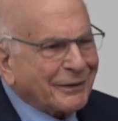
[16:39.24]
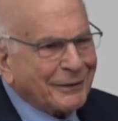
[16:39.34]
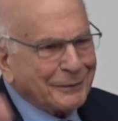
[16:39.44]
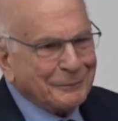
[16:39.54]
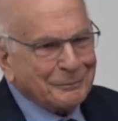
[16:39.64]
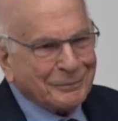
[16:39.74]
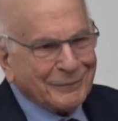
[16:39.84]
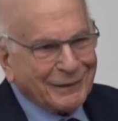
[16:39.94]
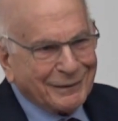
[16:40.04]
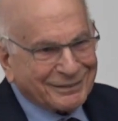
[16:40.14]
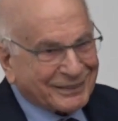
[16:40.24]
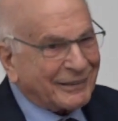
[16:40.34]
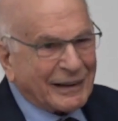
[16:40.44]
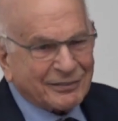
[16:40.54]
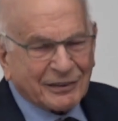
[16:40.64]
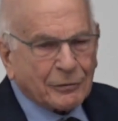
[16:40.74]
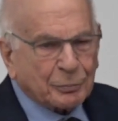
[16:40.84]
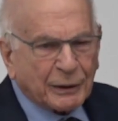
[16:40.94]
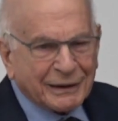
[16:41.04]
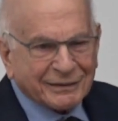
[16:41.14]
the
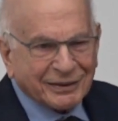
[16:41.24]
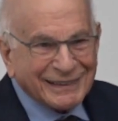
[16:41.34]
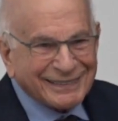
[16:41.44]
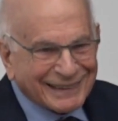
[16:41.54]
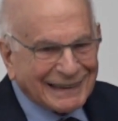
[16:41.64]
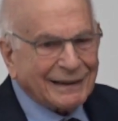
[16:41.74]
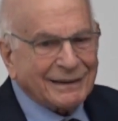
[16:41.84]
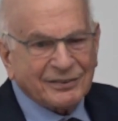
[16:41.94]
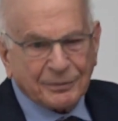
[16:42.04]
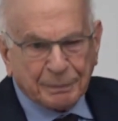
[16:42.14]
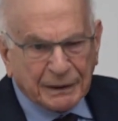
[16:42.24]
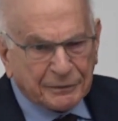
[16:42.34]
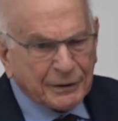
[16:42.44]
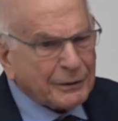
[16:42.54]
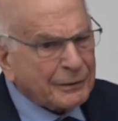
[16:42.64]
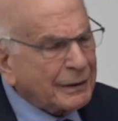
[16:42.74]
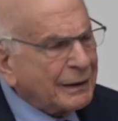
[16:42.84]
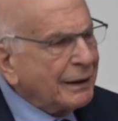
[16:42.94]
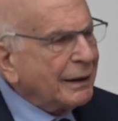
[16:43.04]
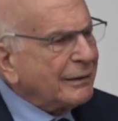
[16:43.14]
statistical prediction is clearly superior.
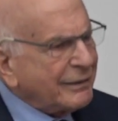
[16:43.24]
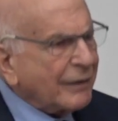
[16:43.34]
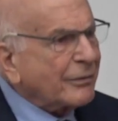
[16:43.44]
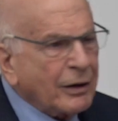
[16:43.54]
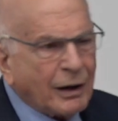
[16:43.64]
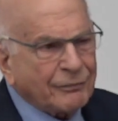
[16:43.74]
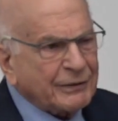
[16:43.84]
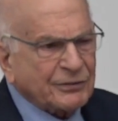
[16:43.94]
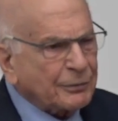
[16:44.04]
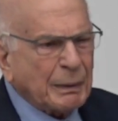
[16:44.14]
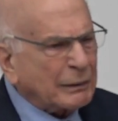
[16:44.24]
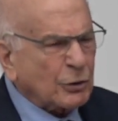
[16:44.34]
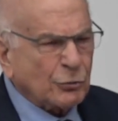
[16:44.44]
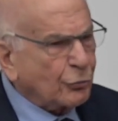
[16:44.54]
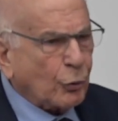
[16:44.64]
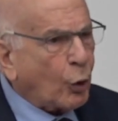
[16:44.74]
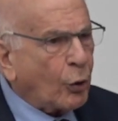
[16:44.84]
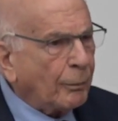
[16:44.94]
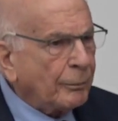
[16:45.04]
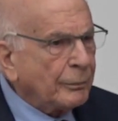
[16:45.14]
In the other half, it's about a
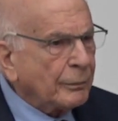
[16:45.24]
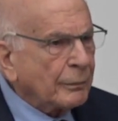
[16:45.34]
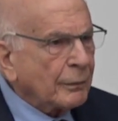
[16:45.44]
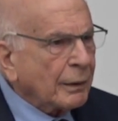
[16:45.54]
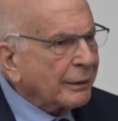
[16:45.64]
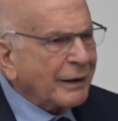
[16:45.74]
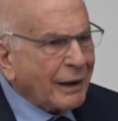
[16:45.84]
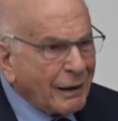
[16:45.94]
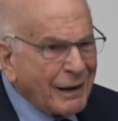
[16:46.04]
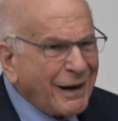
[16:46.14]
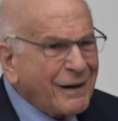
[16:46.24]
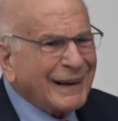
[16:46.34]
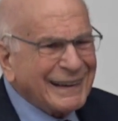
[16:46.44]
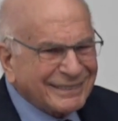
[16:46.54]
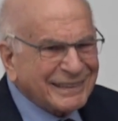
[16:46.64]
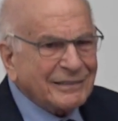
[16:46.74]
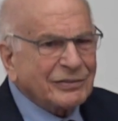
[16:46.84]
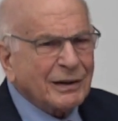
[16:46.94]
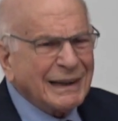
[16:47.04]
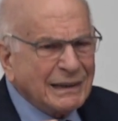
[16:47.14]
draw. There are
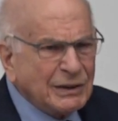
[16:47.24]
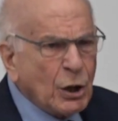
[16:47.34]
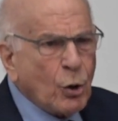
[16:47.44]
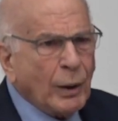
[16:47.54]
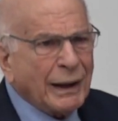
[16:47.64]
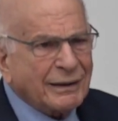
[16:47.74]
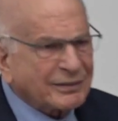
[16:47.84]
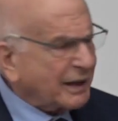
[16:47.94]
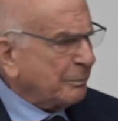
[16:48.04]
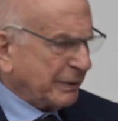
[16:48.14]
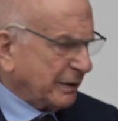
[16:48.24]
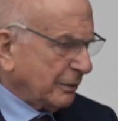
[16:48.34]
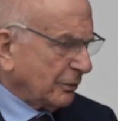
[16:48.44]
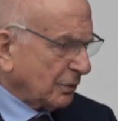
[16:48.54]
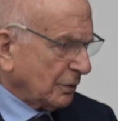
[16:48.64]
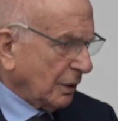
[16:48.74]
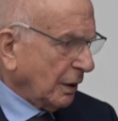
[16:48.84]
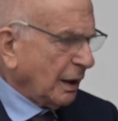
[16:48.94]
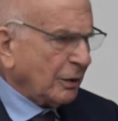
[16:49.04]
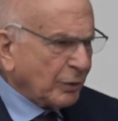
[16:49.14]
essentially no exceptions
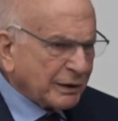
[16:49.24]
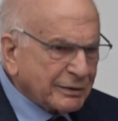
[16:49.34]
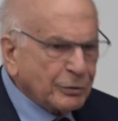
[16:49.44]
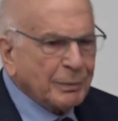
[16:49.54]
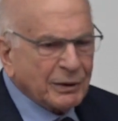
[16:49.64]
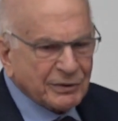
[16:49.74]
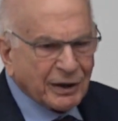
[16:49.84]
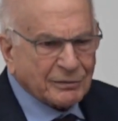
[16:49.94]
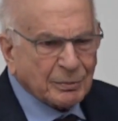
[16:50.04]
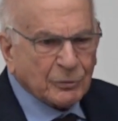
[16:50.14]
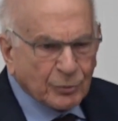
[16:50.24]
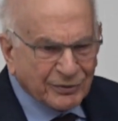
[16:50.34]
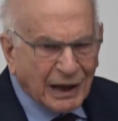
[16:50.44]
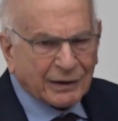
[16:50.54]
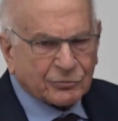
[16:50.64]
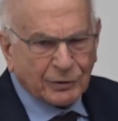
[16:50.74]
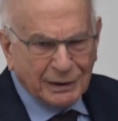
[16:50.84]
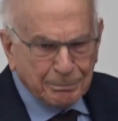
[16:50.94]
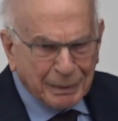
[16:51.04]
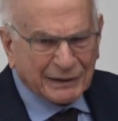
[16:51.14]
in which human judgment was
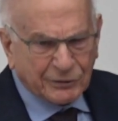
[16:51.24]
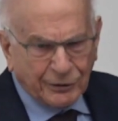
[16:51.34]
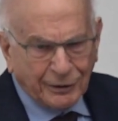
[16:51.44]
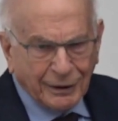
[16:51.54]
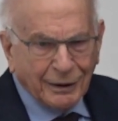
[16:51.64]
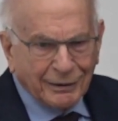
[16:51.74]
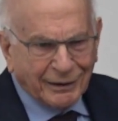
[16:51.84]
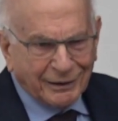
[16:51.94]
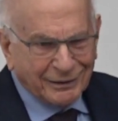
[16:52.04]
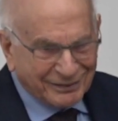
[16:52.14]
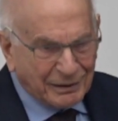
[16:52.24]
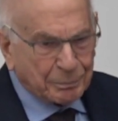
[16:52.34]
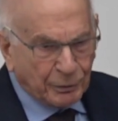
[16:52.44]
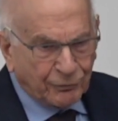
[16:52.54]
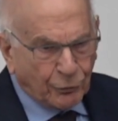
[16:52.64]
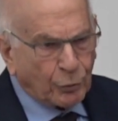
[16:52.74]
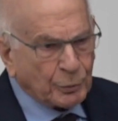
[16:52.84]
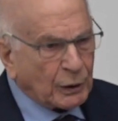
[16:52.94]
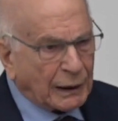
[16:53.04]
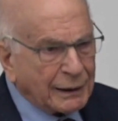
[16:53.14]
actually better than a simple
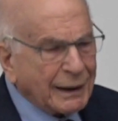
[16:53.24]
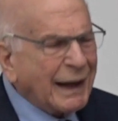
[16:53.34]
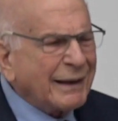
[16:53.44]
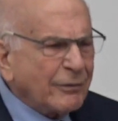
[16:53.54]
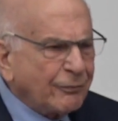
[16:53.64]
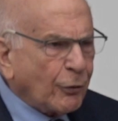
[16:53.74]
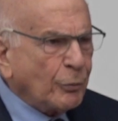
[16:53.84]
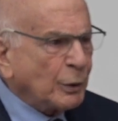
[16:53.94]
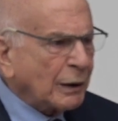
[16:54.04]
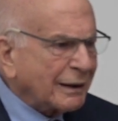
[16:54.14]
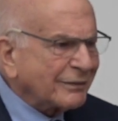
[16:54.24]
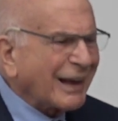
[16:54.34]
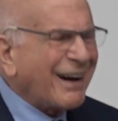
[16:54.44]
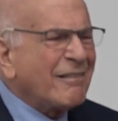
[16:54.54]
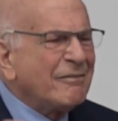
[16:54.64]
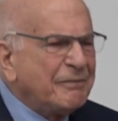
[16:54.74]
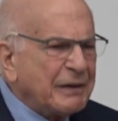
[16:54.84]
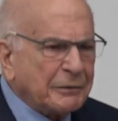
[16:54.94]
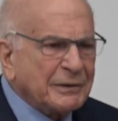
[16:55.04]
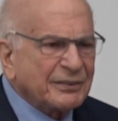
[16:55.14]
formula. And the formulas are
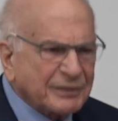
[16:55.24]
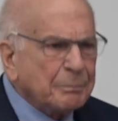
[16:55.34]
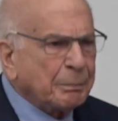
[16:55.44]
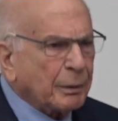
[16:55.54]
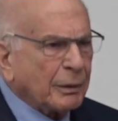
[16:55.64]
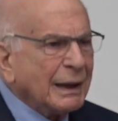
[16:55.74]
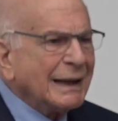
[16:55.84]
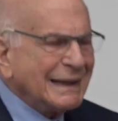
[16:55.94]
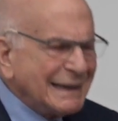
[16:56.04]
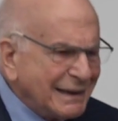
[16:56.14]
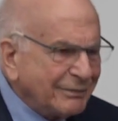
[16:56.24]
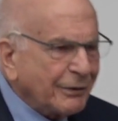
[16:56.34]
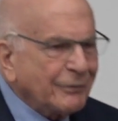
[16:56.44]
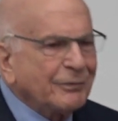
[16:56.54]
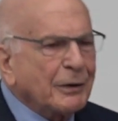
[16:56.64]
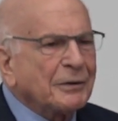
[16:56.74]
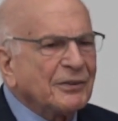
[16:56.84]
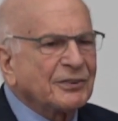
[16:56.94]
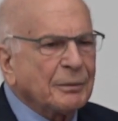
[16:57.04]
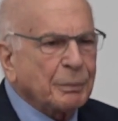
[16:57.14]
very simple. Even
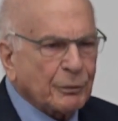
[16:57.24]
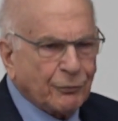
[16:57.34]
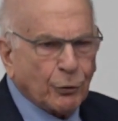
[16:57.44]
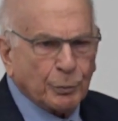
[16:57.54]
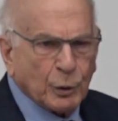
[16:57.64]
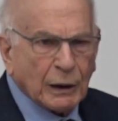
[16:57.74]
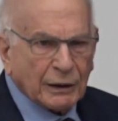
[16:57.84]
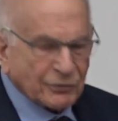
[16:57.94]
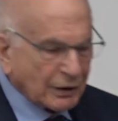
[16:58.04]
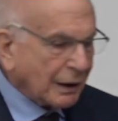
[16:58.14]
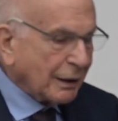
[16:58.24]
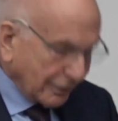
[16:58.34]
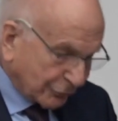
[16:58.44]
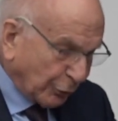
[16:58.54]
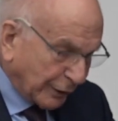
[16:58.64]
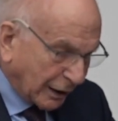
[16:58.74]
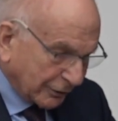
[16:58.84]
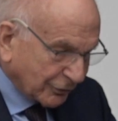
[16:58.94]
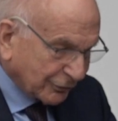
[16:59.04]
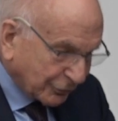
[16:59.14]
very simple formulas turn
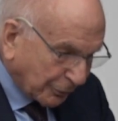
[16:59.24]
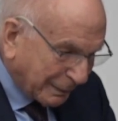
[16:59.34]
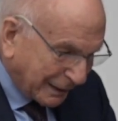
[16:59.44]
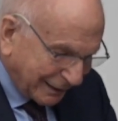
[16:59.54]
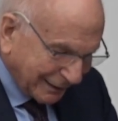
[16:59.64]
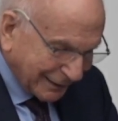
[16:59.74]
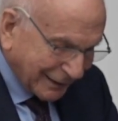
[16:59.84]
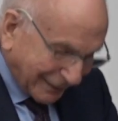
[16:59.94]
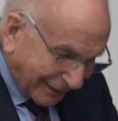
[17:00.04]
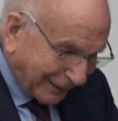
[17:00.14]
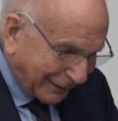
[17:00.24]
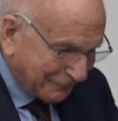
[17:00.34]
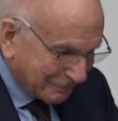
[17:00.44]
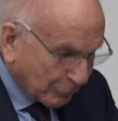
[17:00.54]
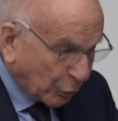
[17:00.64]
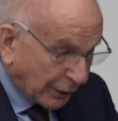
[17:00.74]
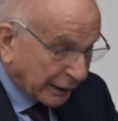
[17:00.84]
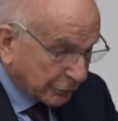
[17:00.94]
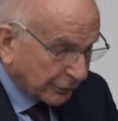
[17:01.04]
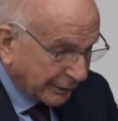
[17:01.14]
out to be uh,
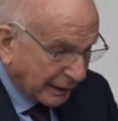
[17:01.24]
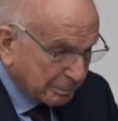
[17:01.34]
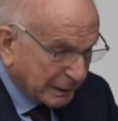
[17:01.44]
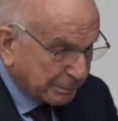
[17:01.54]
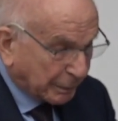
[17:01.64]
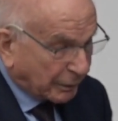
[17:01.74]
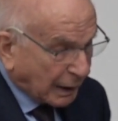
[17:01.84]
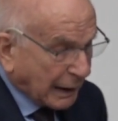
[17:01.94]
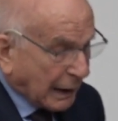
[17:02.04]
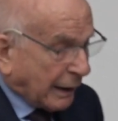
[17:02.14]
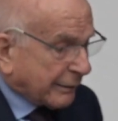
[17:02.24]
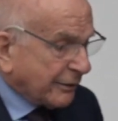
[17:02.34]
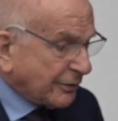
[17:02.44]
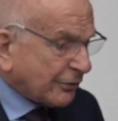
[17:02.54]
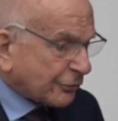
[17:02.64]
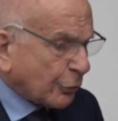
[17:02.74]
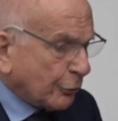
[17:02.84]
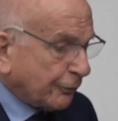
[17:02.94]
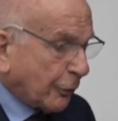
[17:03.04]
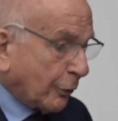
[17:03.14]
more accurate than people. This is
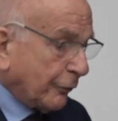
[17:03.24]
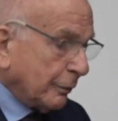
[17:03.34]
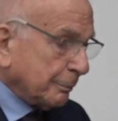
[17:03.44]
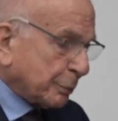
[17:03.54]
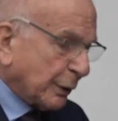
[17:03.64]
true for